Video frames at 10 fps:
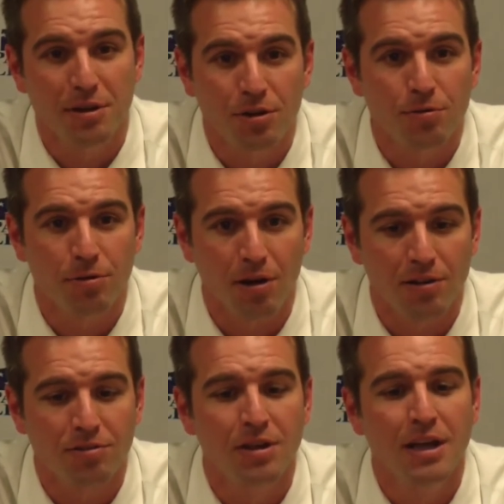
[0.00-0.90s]
to be new for
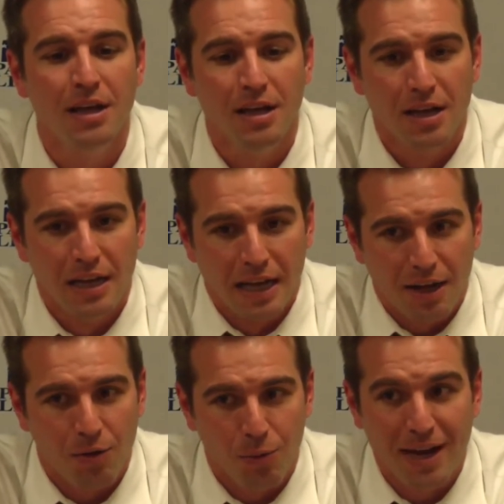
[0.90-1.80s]
us
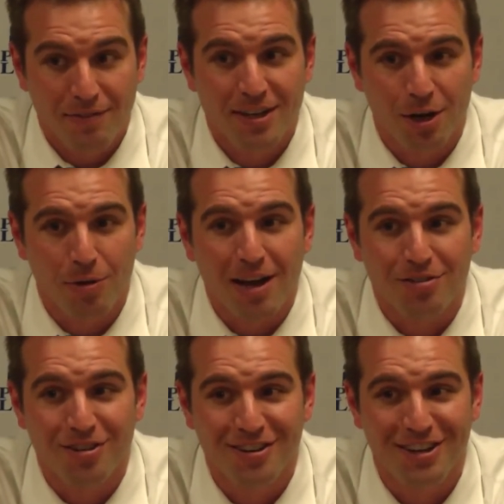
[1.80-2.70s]
we have to get our
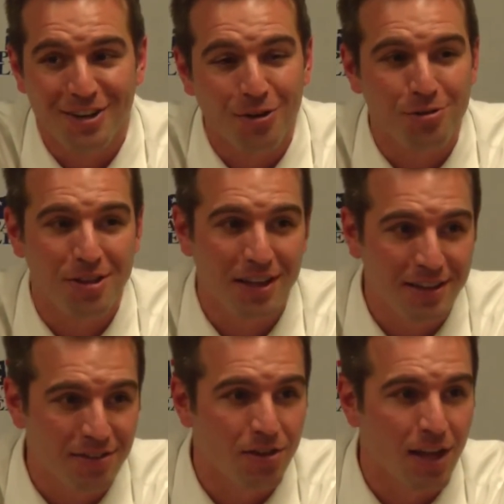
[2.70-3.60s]
rest, you know. So I think
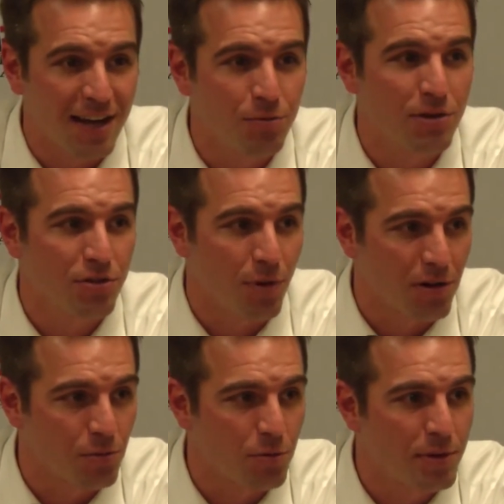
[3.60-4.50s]
that's a lot of what
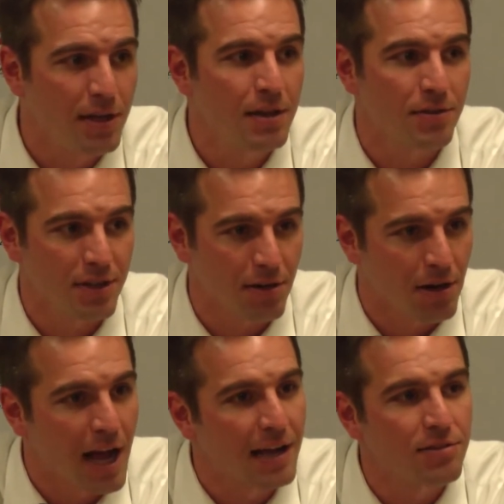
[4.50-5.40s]
tomorrow will be. Let's get
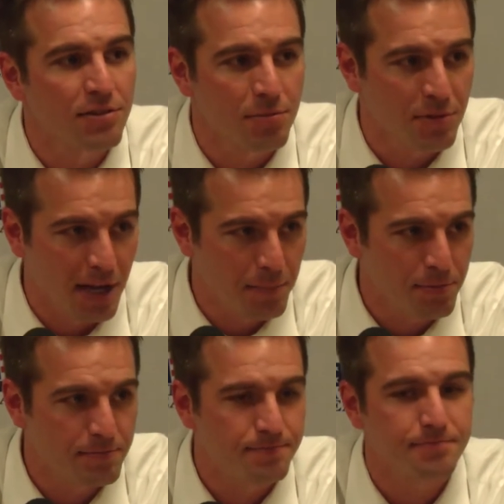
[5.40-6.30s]
our eyes on some tape.
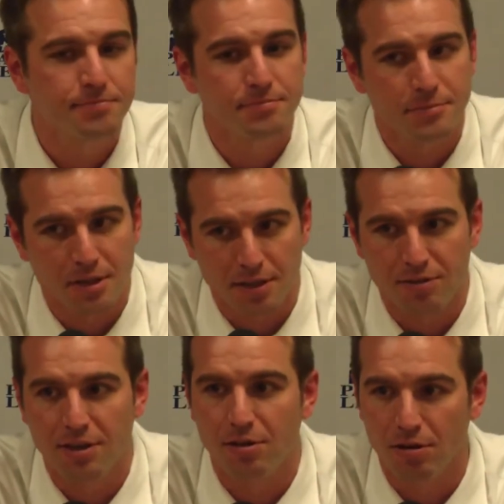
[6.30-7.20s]

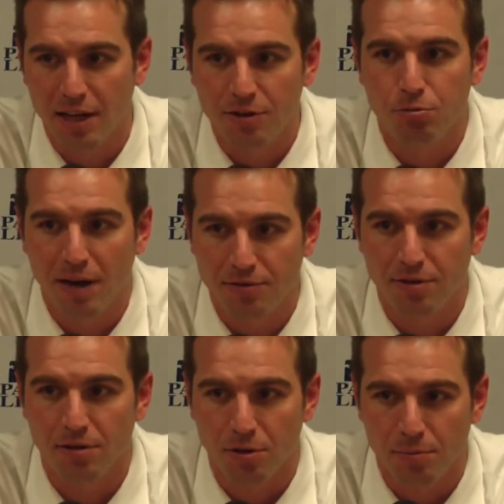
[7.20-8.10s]
Let's get our legs
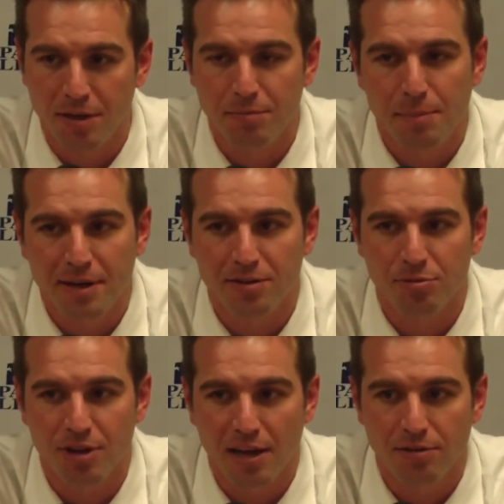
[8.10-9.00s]
rested a little bit, maybe get some
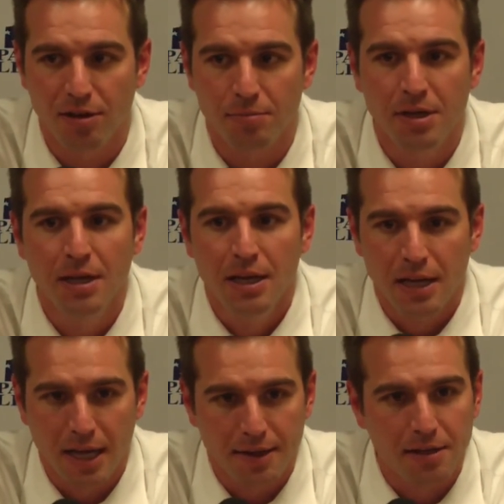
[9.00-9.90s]
shots up,
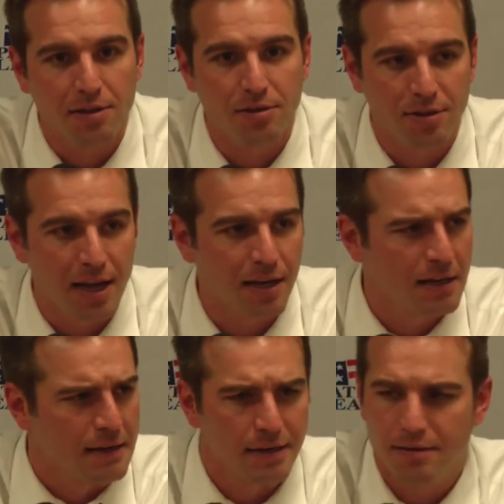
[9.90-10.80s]
and then let's attack.
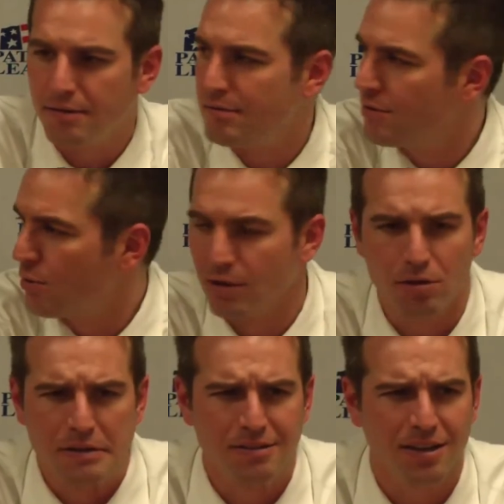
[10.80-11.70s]
Uh,
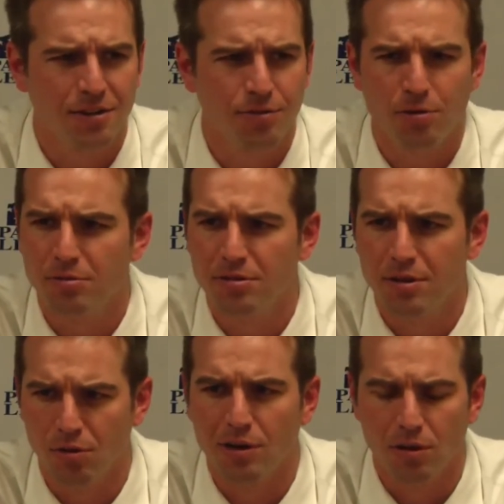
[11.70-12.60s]
Loyola, is that confirmed? Yeah.
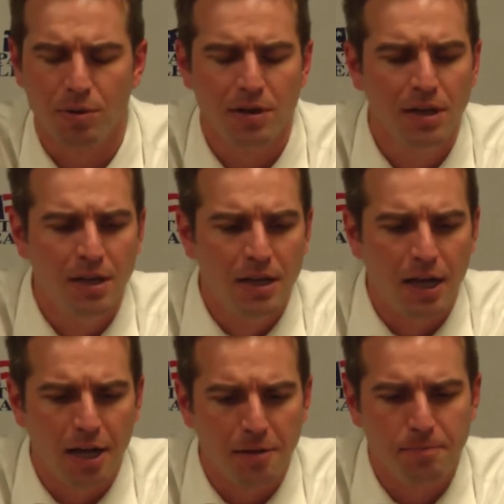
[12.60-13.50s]
Did Loyola yeah, win?
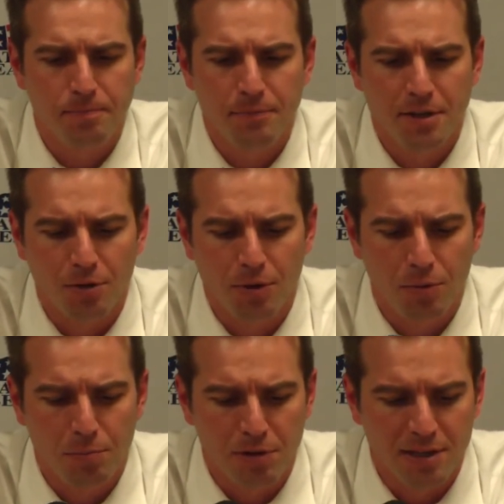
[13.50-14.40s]
Yeah, you know, we,
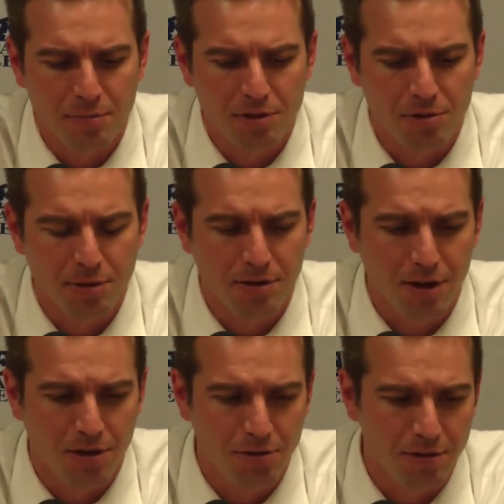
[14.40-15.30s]
we played them a little bit
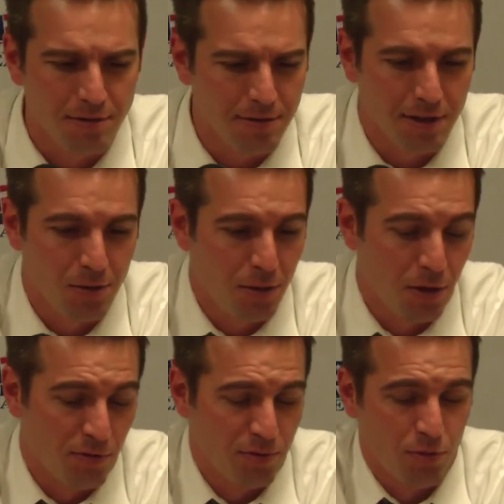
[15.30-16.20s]
ago, and, you know, we
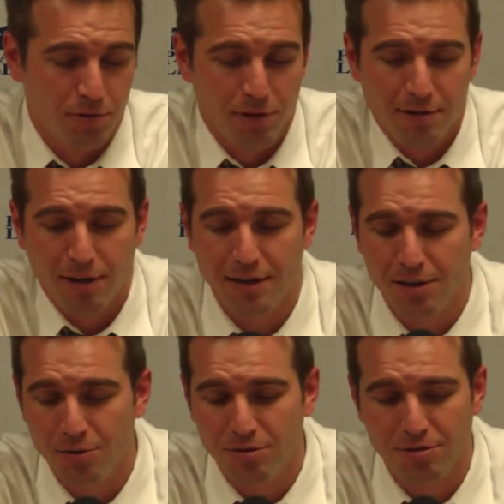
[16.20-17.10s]
go from one really great
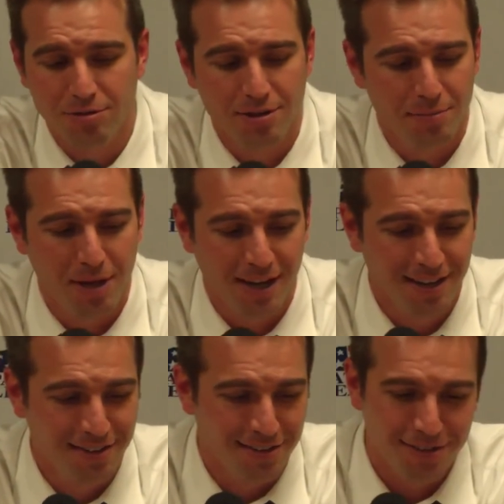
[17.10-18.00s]
coach in
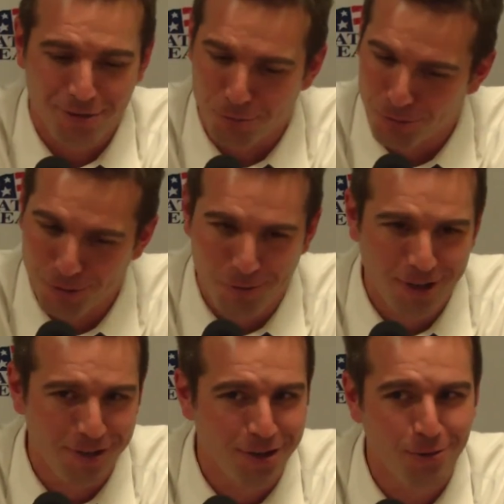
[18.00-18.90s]
Megan to a really, really
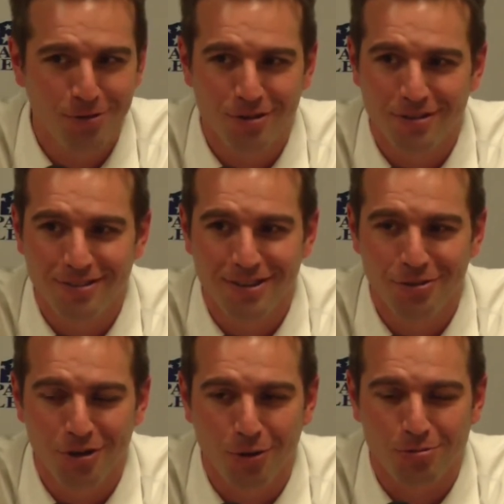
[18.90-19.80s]
good coach in, in
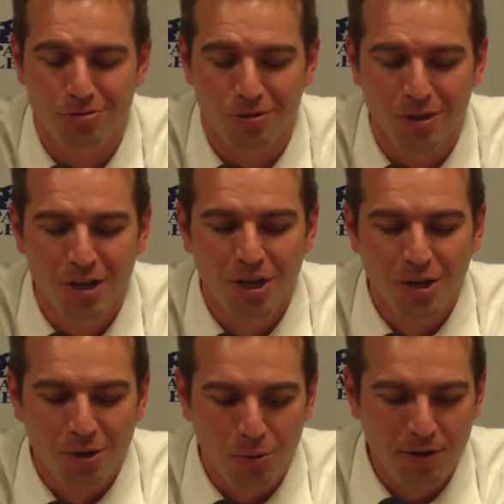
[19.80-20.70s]
Joe. So
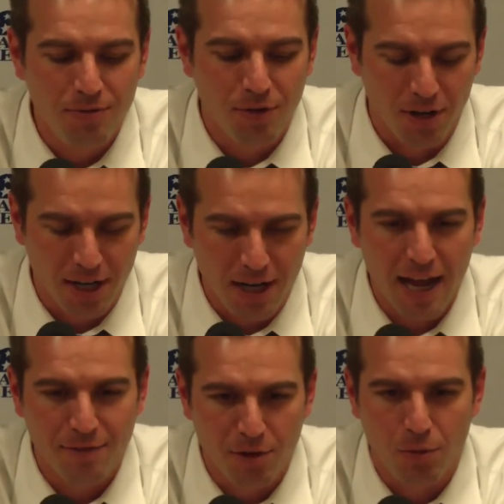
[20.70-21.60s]
we are going to
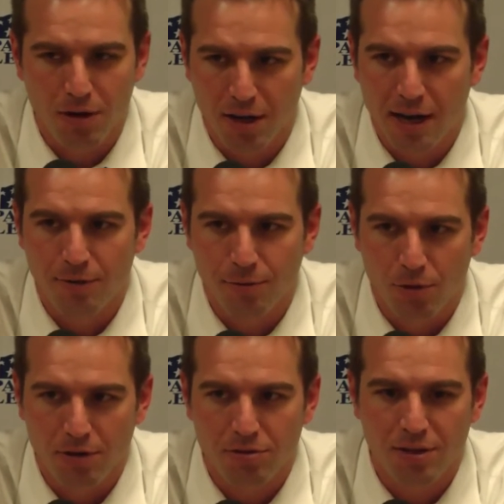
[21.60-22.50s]
have our work cut out
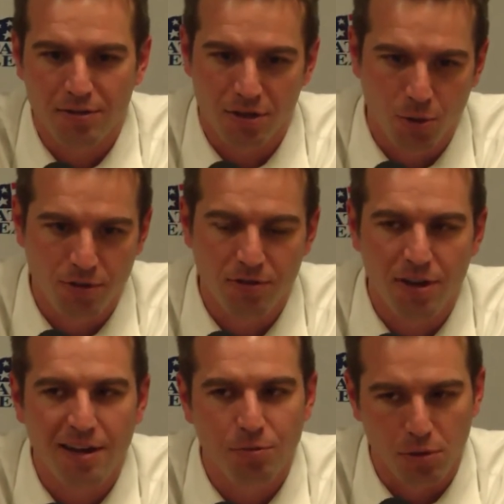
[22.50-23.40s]
for us as a coaching
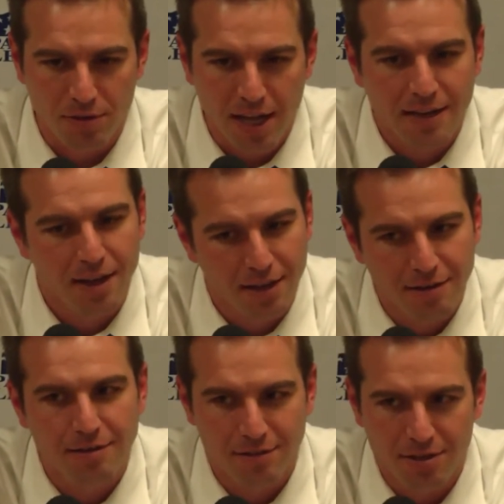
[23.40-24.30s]
staff. We'll attack that
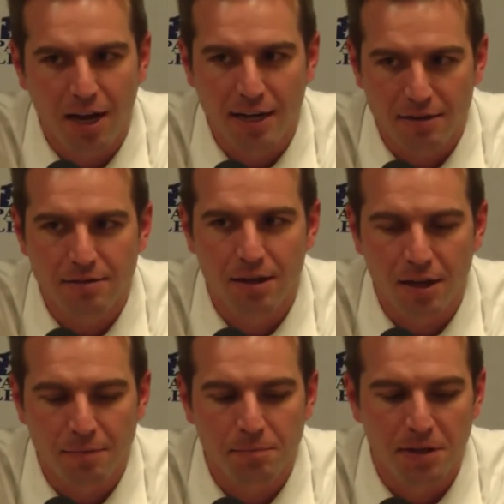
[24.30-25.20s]
tonight
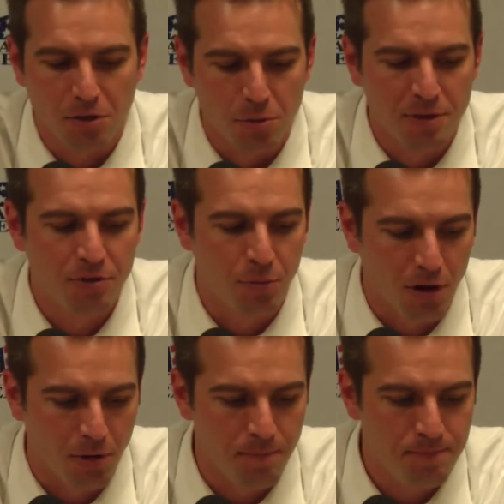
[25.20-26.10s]
um, and a little bit
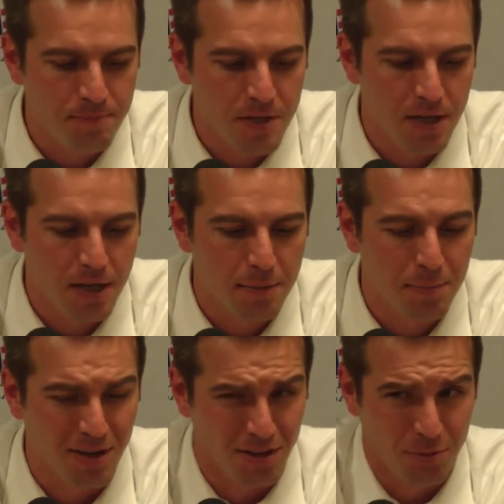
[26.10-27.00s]
tomorrow. Um,
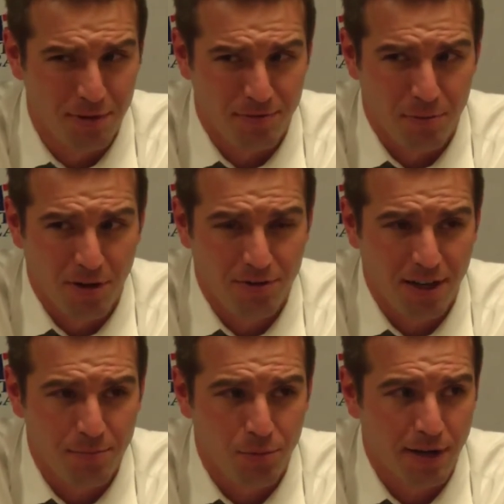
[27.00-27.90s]
but a little bit from our
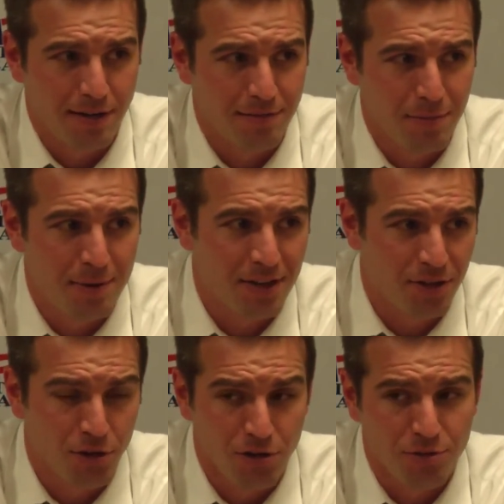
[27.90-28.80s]
standpoint, maybe not the
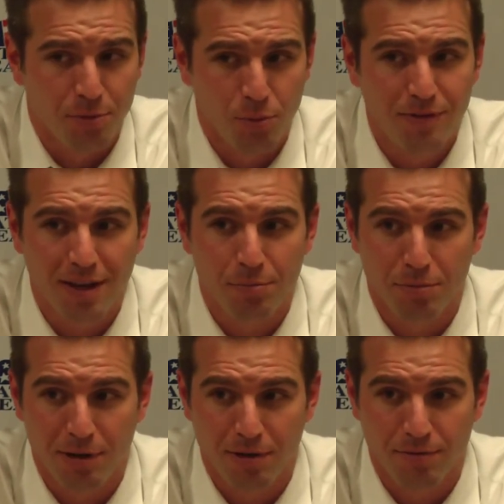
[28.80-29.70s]
girls, but we've got to
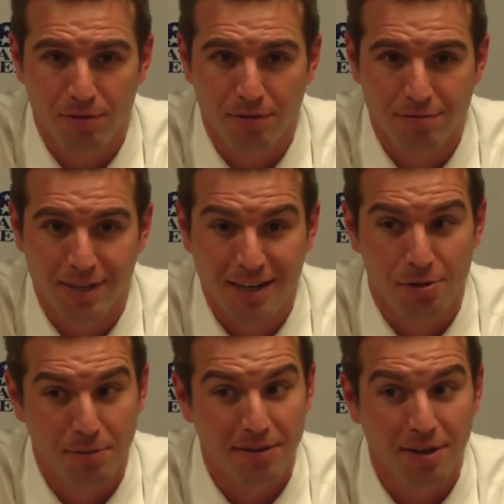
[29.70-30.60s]
prepare for kind of
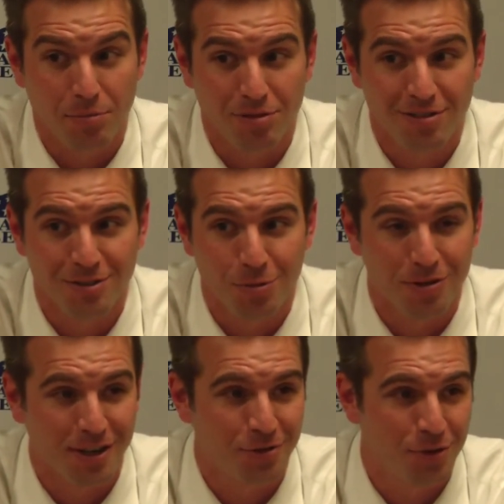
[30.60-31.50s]
three teams over
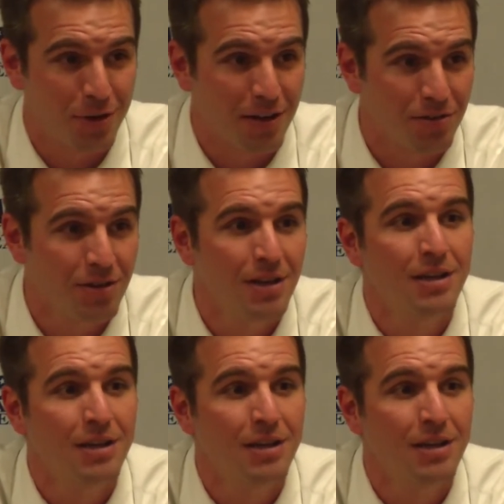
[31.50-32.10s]
the next few days.